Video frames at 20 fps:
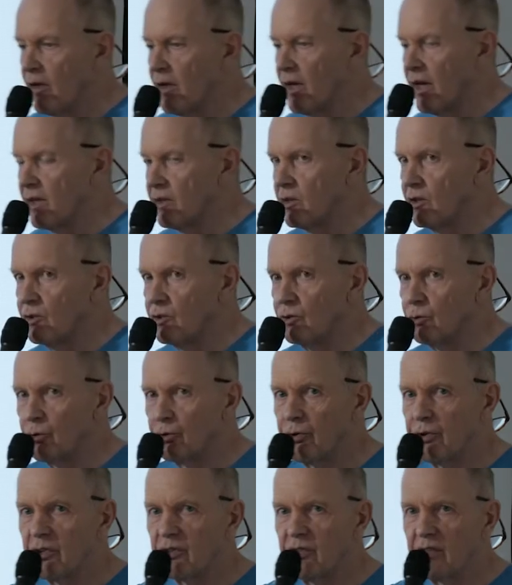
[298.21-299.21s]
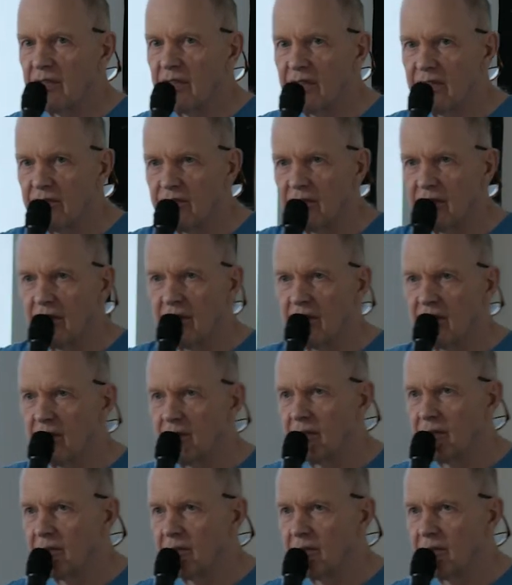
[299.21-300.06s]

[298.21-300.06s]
And you're going to see there is a